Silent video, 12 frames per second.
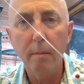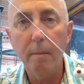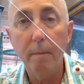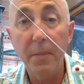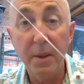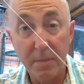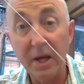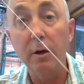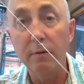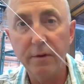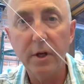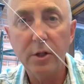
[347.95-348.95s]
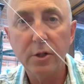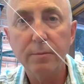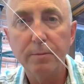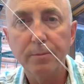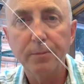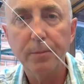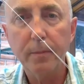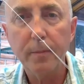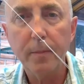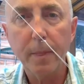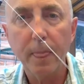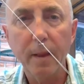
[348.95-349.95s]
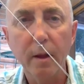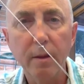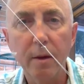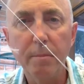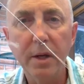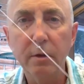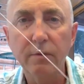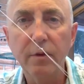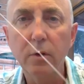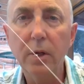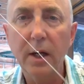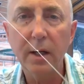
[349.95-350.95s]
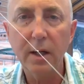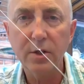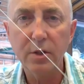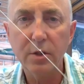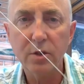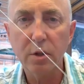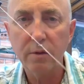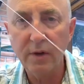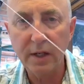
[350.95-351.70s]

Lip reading: the bigger fish. The bigger fluke I catch in the surf,